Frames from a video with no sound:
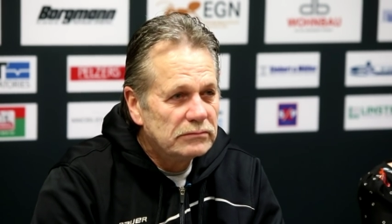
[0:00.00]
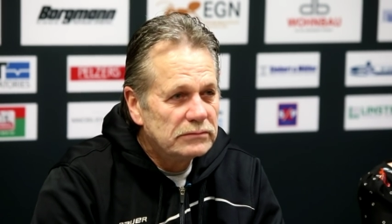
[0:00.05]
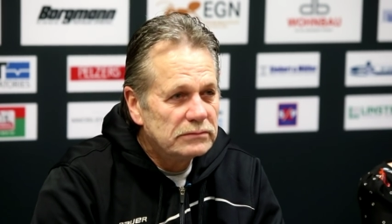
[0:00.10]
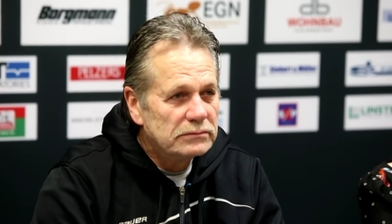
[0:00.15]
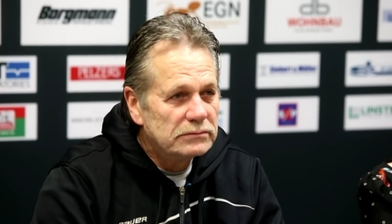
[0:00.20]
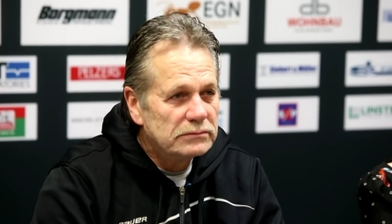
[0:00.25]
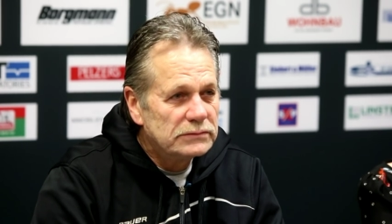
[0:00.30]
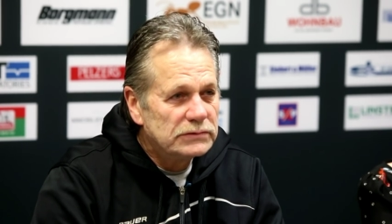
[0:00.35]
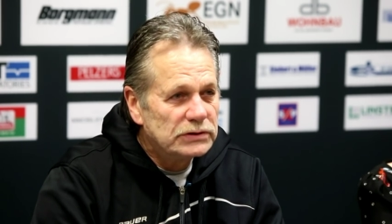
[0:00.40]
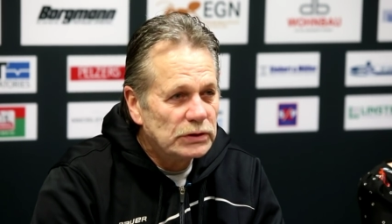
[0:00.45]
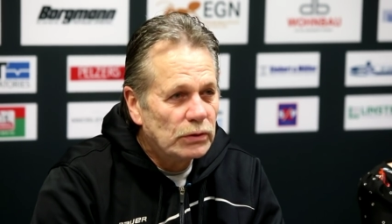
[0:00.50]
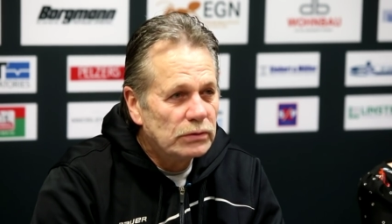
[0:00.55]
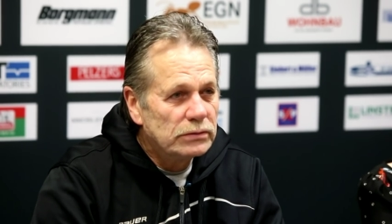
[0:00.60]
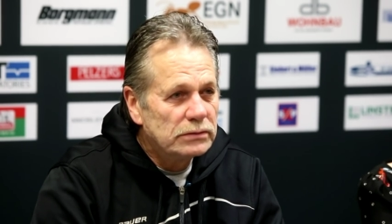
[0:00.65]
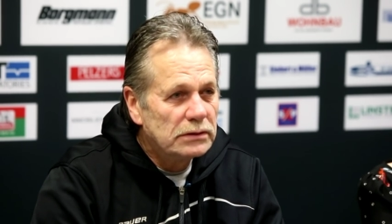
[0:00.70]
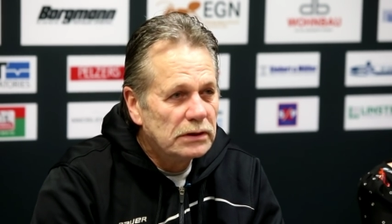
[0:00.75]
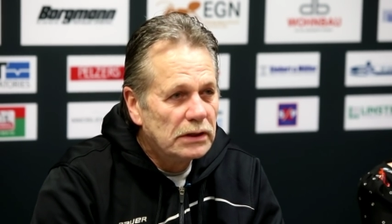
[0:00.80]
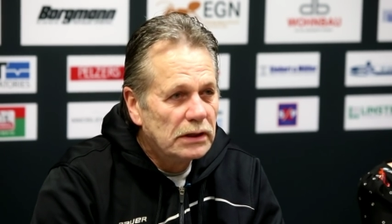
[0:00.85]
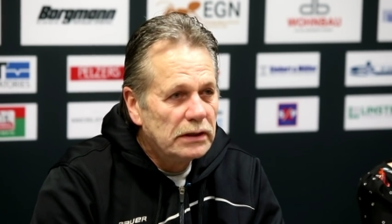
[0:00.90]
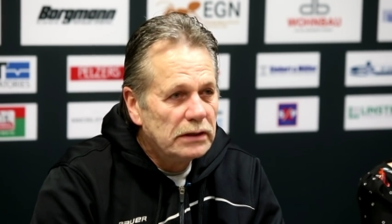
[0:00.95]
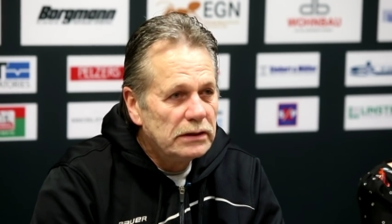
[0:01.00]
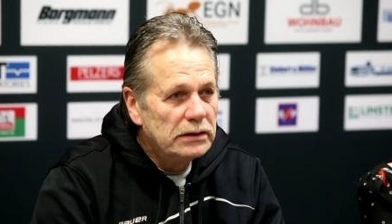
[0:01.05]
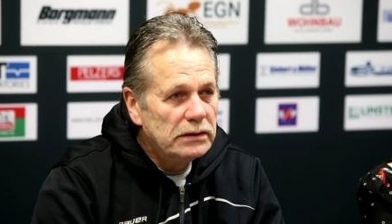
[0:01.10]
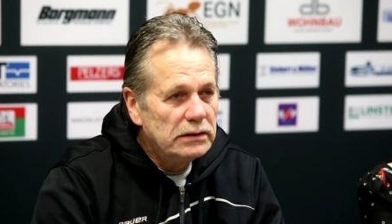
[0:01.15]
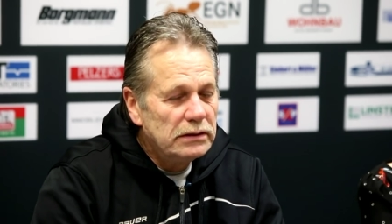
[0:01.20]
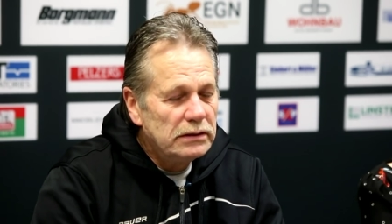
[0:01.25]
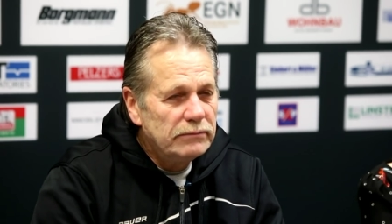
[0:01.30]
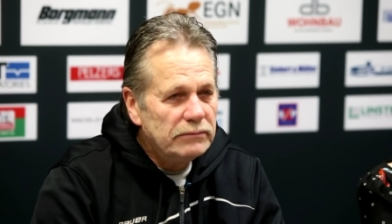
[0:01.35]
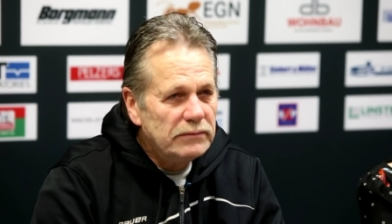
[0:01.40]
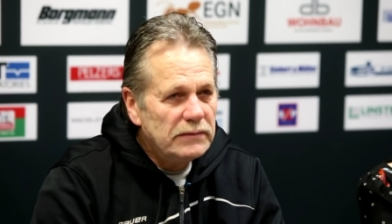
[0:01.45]
zone? zone?
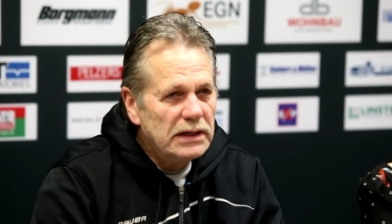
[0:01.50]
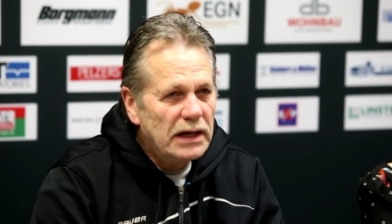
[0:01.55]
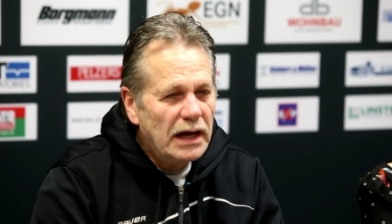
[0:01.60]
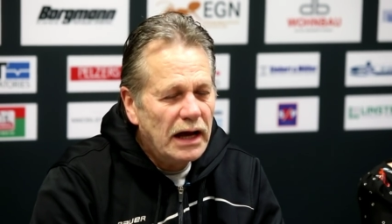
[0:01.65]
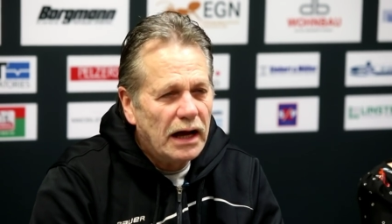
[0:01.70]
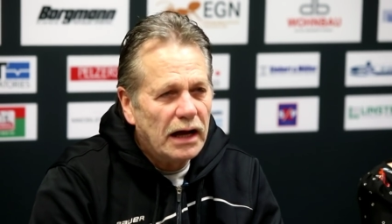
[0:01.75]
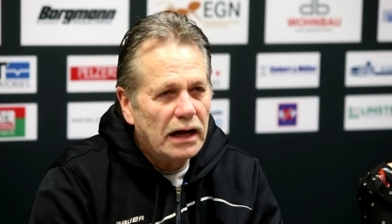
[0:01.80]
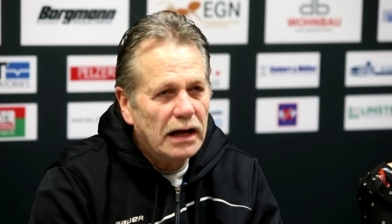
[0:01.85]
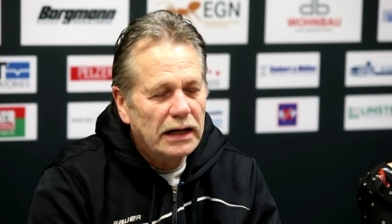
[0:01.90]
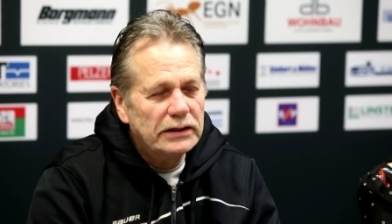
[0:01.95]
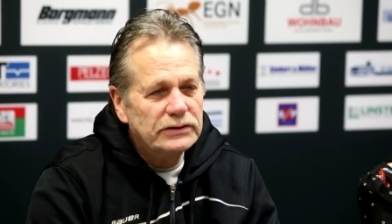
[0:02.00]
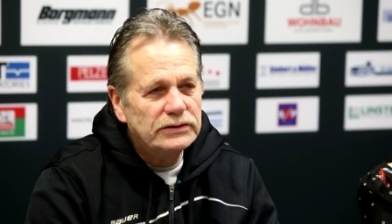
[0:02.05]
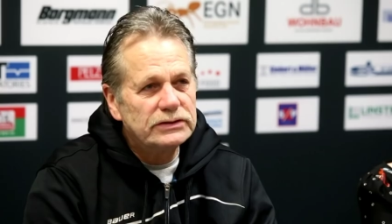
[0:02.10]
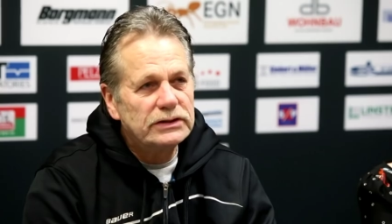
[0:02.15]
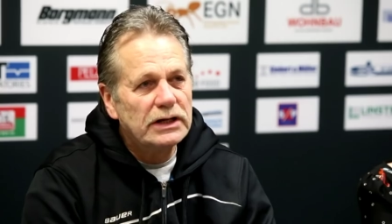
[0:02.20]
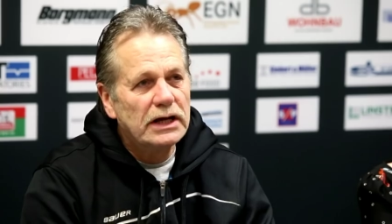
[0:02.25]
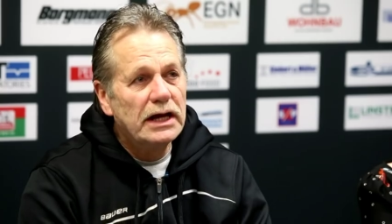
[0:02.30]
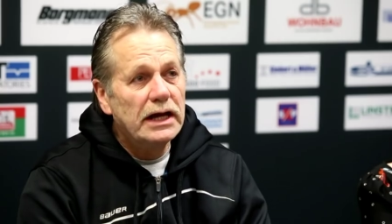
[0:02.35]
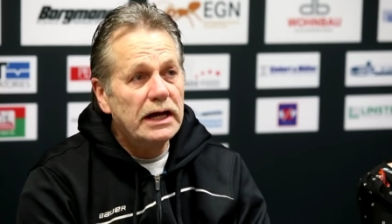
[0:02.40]
yeah, I just,